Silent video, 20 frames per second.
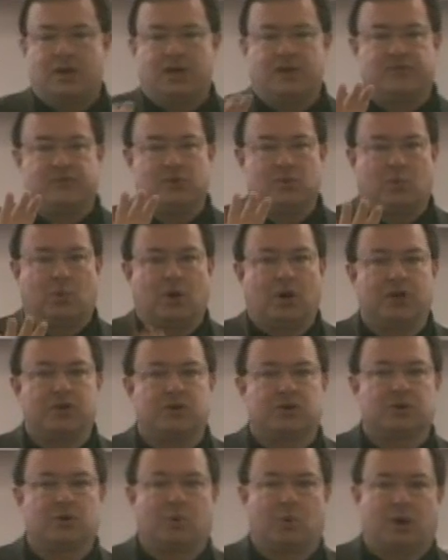If you
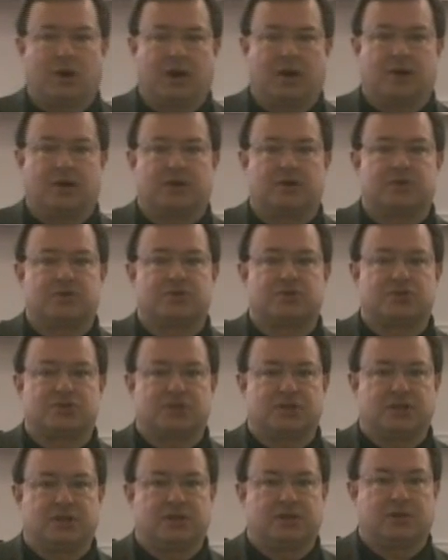want your choir to
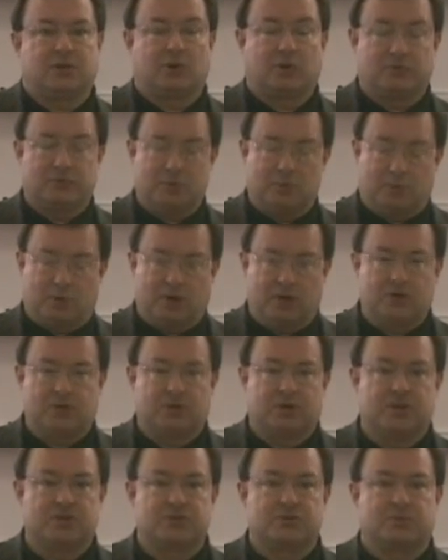sing, or if you want
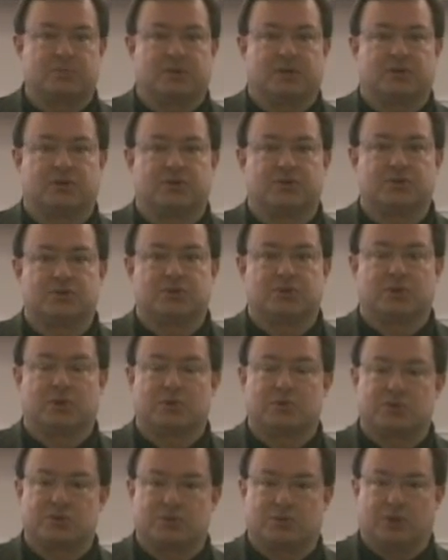your instrumentalist to
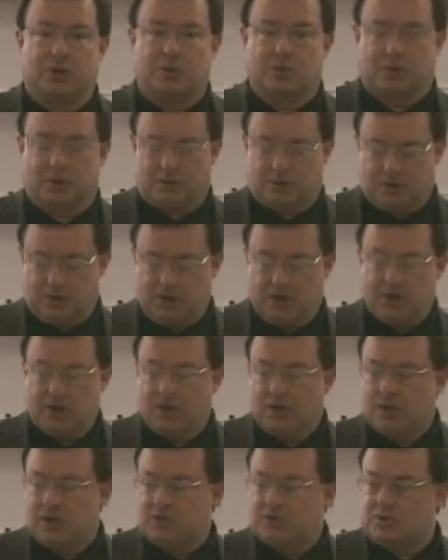go slower,
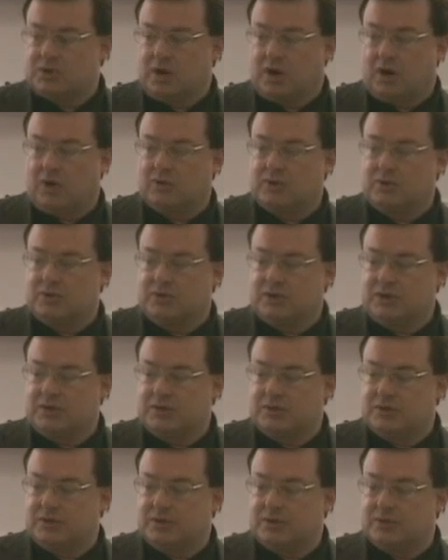all you
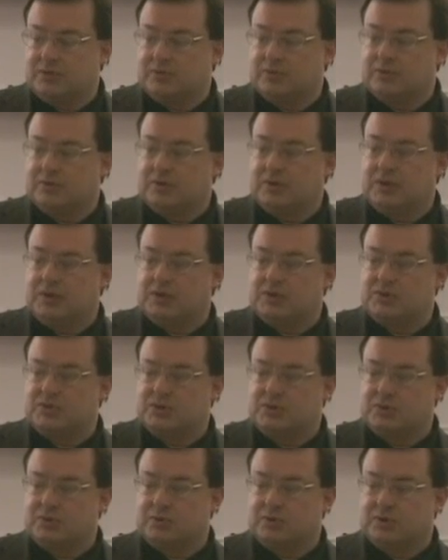need to do is
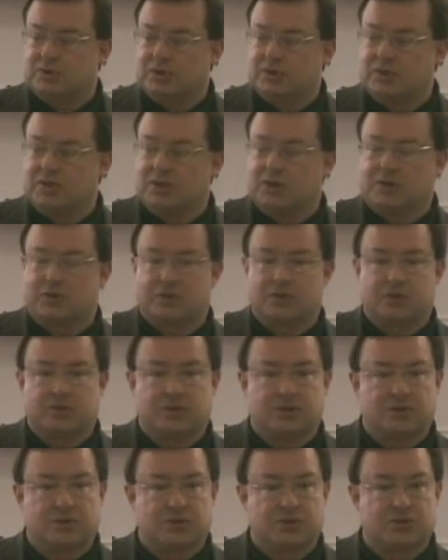to conduct
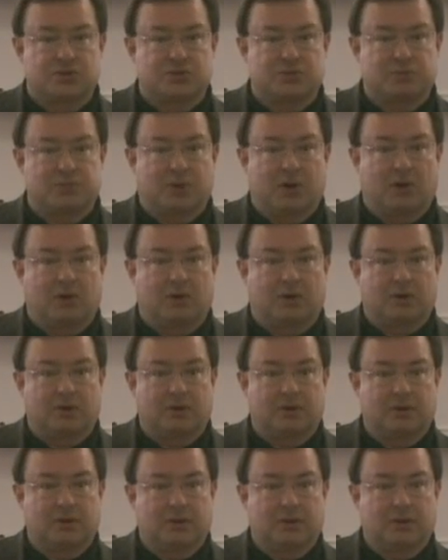smaller.